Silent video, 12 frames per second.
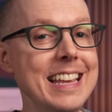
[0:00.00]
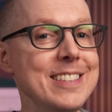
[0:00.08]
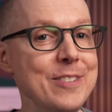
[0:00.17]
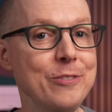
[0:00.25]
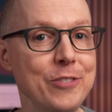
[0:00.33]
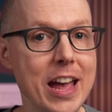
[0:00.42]

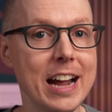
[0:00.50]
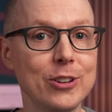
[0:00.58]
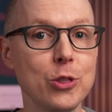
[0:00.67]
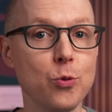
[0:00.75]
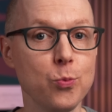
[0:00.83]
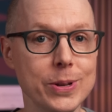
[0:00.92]
is in
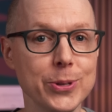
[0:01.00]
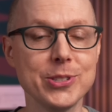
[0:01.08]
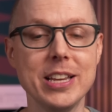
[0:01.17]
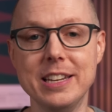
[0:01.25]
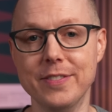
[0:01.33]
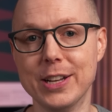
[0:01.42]
fact the real
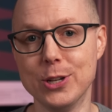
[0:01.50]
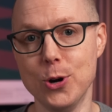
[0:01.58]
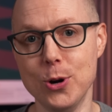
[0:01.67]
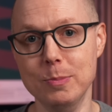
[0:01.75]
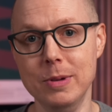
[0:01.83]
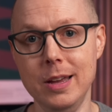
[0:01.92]
scientific
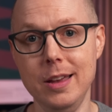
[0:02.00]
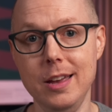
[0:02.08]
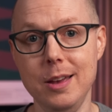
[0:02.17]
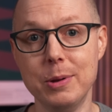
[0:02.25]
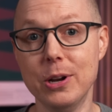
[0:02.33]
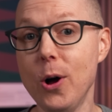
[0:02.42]
term.
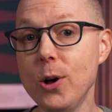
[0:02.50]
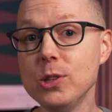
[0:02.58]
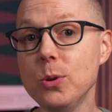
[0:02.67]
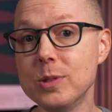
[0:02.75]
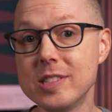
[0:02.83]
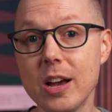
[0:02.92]
But it
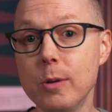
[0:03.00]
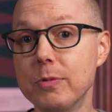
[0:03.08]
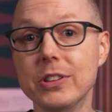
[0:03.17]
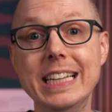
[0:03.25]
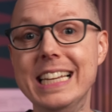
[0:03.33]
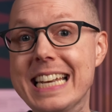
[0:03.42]
also is
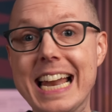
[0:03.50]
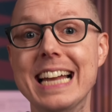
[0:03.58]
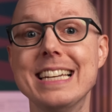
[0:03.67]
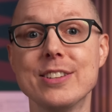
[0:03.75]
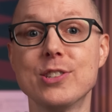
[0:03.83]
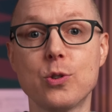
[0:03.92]
helpfully
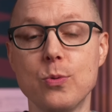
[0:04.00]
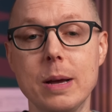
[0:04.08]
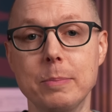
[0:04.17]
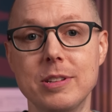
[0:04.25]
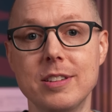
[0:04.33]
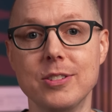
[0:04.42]

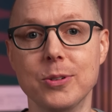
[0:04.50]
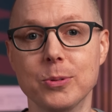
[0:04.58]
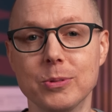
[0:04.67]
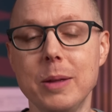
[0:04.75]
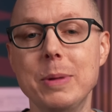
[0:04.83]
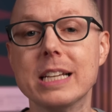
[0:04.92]
nondescript,
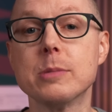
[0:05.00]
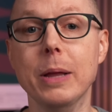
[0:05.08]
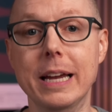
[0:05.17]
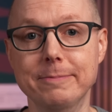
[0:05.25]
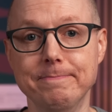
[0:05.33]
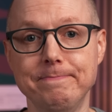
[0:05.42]
so let me explain.